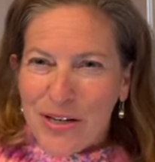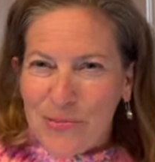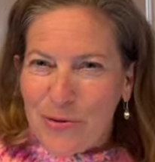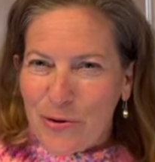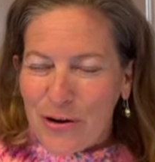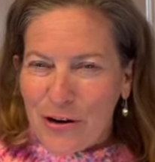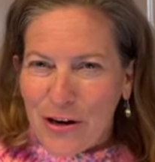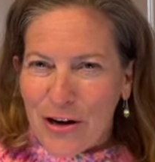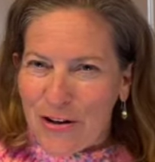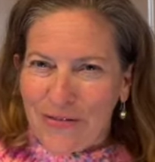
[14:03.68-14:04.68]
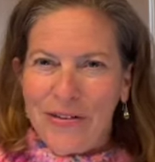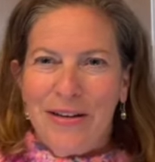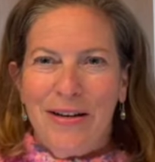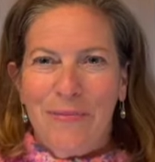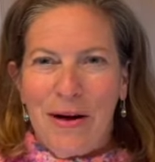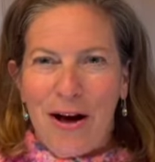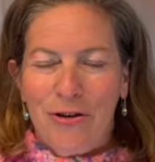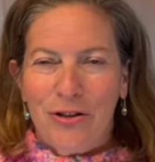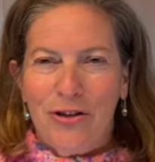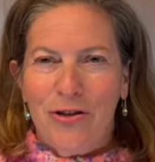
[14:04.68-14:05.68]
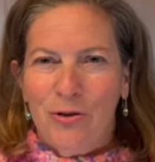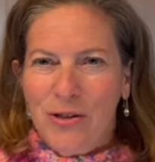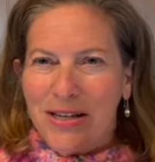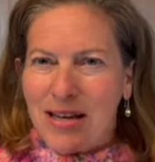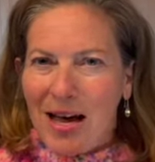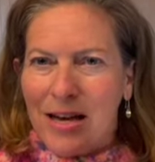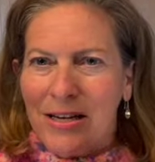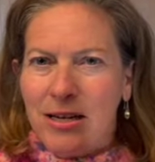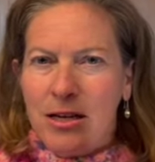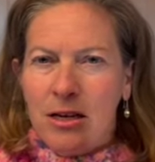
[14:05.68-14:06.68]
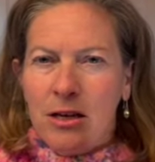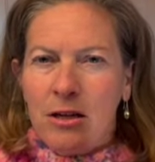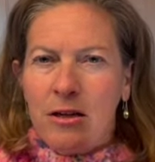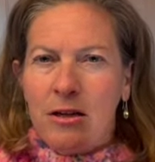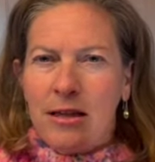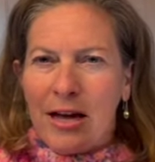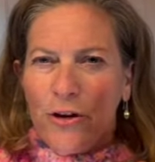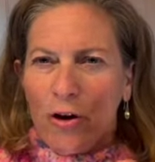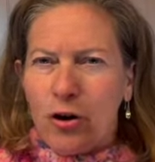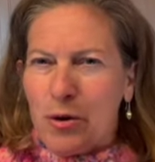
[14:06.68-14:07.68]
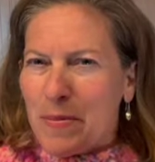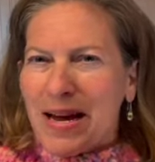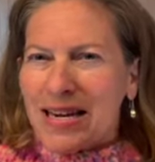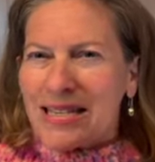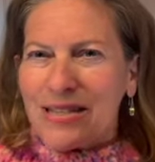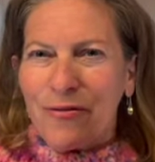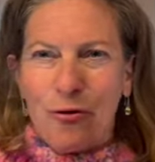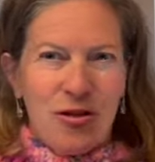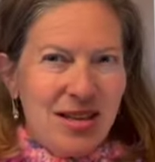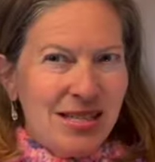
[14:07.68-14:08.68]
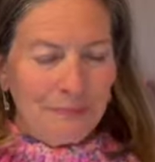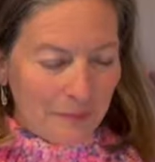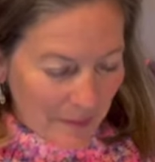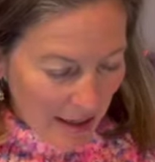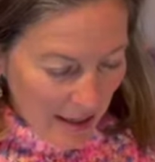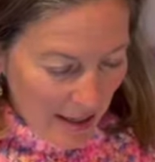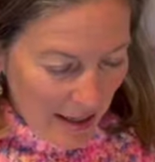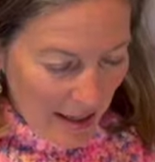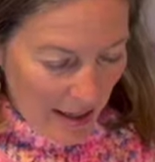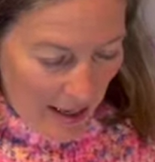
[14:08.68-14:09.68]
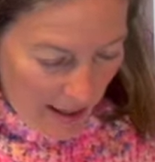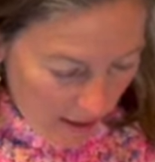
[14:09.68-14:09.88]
more confident about choosing that yarn mix for this one. And